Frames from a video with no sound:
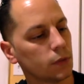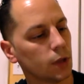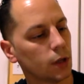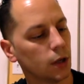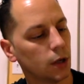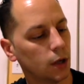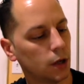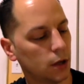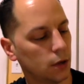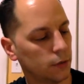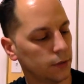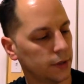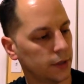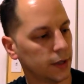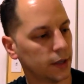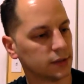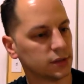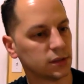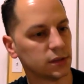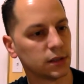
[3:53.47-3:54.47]
Oh, yeah,
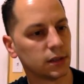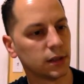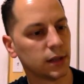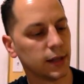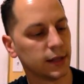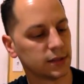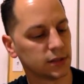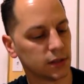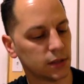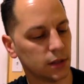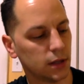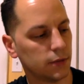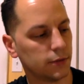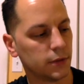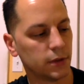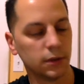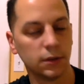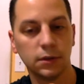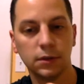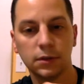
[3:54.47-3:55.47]
this is a classic
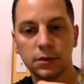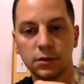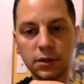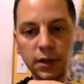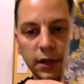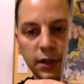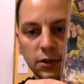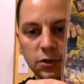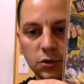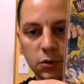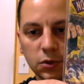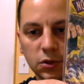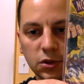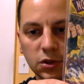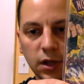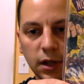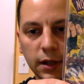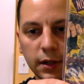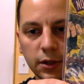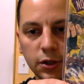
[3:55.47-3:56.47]
cover. Tales to
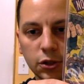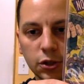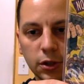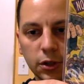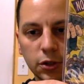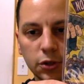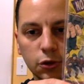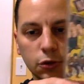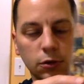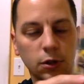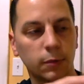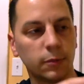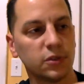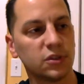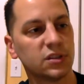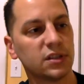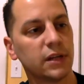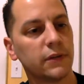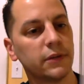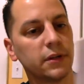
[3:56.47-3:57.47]
Astonish, issue number
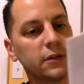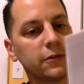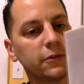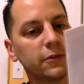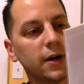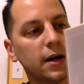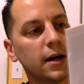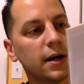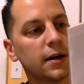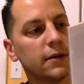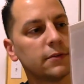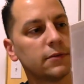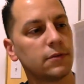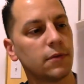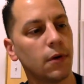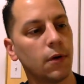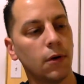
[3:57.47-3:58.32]
75.